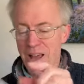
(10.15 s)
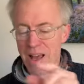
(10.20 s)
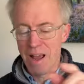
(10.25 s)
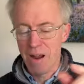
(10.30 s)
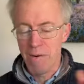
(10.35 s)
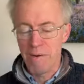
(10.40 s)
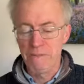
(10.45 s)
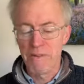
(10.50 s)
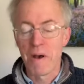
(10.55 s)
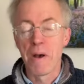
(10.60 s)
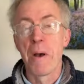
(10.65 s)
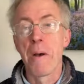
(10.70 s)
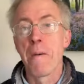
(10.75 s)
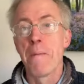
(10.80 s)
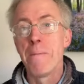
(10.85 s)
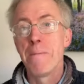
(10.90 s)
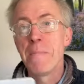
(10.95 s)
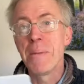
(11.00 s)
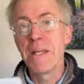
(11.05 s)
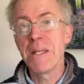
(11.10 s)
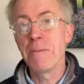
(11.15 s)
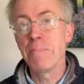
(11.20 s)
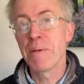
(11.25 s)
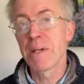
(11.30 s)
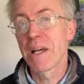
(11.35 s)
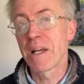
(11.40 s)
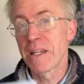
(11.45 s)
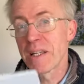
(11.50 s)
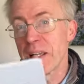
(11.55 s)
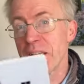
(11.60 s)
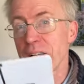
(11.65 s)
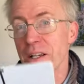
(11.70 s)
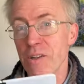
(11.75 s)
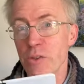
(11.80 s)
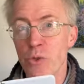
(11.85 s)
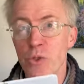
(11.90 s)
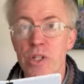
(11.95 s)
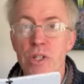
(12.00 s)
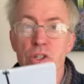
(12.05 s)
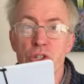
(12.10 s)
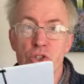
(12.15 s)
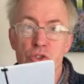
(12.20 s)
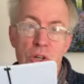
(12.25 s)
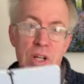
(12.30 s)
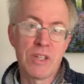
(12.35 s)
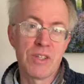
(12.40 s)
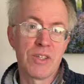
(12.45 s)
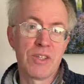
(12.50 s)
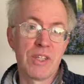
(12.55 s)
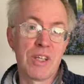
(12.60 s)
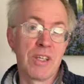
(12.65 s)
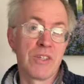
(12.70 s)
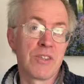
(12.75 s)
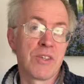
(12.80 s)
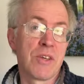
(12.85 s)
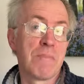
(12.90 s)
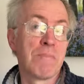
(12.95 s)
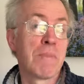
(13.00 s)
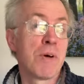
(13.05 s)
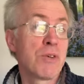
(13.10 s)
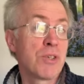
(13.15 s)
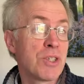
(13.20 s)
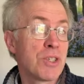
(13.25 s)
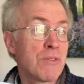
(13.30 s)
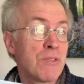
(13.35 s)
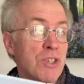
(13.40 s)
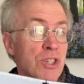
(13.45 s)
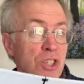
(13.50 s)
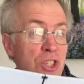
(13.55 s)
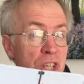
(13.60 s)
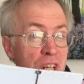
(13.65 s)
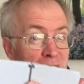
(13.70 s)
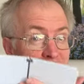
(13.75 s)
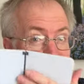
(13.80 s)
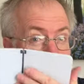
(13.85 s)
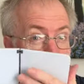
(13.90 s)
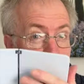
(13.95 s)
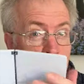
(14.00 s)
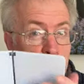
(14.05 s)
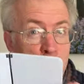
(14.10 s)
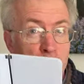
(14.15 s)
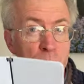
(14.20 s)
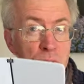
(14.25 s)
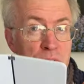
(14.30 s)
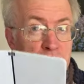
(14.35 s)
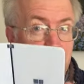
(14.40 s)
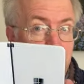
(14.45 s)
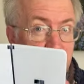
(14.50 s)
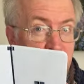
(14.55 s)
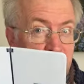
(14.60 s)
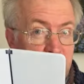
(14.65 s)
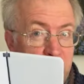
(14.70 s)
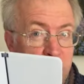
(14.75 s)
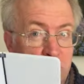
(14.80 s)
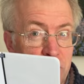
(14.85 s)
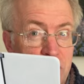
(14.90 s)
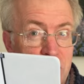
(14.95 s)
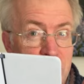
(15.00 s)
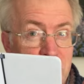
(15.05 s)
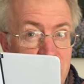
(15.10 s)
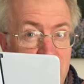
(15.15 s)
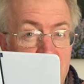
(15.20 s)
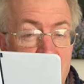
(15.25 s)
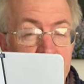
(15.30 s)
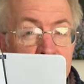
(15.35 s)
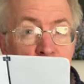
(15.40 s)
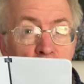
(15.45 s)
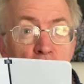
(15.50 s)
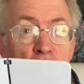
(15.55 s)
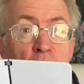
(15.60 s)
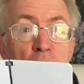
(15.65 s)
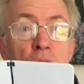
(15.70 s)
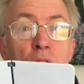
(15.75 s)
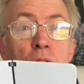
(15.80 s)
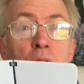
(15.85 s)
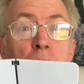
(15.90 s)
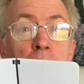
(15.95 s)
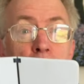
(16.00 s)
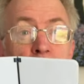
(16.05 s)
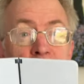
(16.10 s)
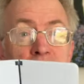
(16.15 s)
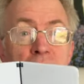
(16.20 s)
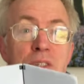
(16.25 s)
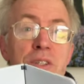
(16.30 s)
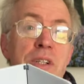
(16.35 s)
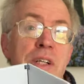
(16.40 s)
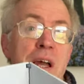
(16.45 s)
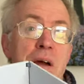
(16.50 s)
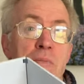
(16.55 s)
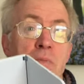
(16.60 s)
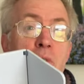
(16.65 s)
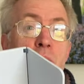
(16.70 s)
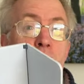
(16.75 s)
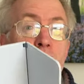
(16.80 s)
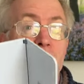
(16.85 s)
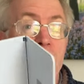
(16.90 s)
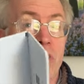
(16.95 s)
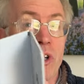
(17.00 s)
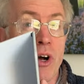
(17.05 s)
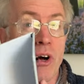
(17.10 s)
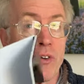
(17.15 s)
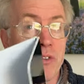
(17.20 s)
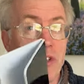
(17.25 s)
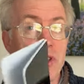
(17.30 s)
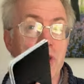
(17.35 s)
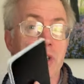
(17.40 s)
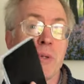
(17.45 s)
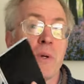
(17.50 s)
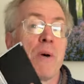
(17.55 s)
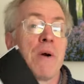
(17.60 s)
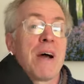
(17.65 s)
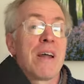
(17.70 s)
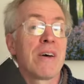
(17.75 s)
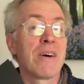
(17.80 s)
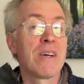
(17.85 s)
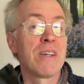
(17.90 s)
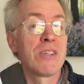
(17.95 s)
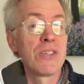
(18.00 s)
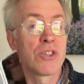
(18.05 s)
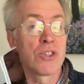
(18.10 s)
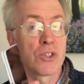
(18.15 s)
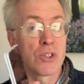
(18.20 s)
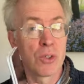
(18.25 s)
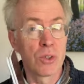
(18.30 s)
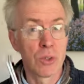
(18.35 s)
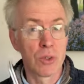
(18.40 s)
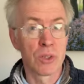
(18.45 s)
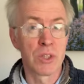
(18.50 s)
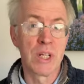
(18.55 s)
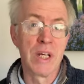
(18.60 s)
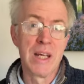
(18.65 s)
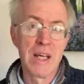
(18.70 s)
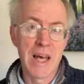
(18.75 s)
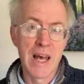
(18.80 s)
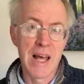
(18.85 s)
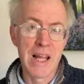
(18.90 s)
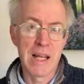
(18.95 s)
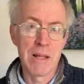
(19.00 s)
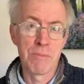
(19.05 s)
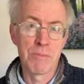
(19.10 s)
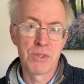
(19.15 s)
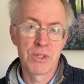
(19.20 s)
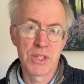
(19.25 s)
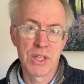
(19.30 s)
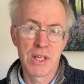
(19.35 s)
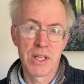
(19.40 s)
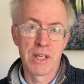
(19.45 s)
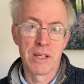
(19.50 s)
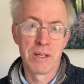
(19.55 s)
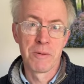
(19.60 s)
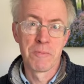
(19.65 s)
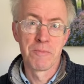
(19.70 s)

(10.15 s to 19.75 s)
However, me being a geek, I thought I'd address this. Most of the GCam ports, effectively the Google Pixel camera, work on the Duo, and I installed LMC.